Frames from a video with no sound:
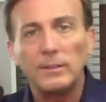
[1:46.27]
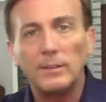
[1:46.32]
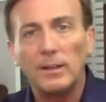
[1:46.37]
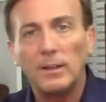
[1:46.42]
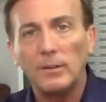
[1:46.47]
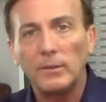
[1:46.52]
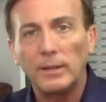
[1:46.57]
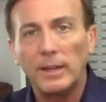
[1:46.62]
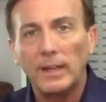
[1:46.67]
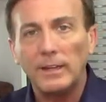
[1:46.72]

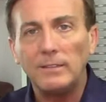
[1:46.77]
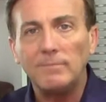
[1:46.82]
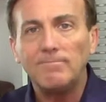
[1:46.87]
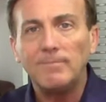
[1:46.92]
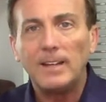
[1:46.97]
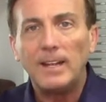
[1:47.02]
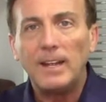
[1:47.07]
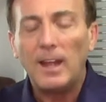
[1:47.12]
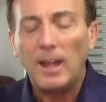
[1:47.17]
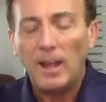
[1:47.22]
Okay,
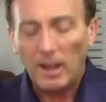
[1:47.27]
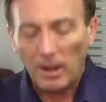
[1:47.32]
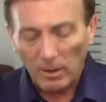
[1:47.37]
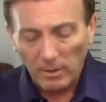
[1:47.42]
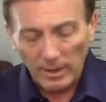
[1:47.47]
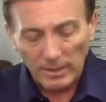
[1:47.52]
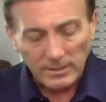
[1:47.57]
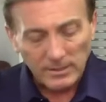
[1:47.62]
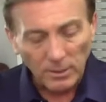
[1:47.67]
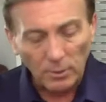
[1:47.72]
all
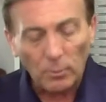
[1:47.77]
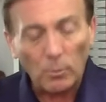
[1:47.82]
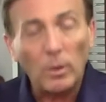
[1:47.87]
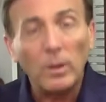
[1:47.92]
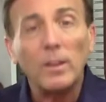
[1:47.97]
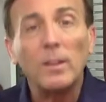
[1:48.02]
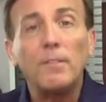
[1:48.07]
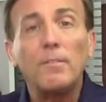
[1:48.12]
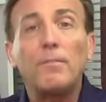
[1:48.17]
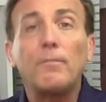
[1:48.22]
right, so
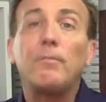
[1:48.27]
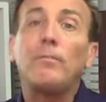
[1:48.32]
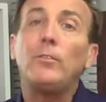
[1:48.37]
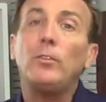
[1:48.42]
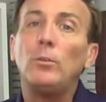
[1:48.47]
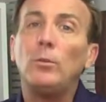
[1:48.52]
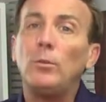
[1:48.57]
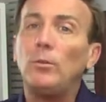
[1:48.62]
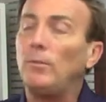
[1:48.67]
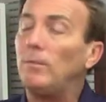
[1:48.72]
one of the
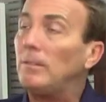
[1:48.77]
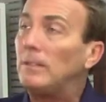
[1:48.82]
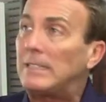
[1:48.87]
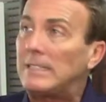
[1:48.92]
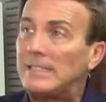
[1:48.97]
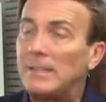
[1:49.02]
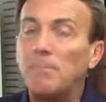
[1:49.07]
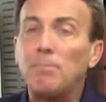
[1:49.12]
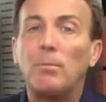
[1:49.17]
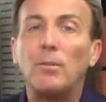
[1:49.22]
few
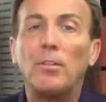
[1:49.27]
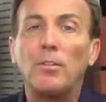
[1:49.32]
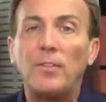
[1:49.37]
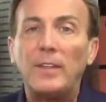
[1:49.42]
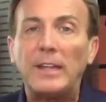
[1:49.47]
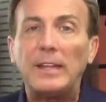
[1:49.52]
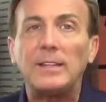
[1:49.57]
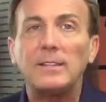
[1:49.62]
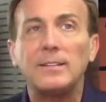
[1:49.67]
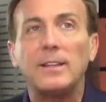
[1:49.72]
simple
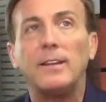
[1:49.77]
things